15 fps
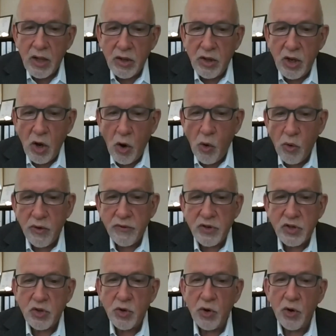the owner of the
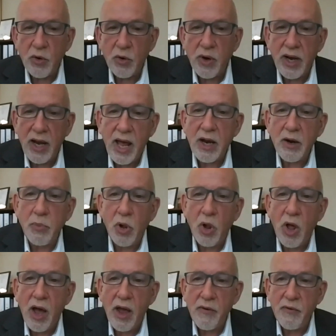studio cannot
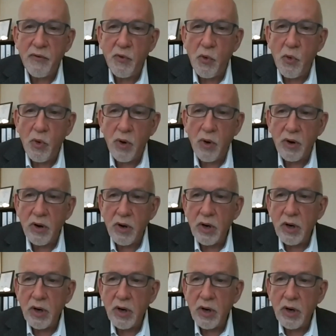apply for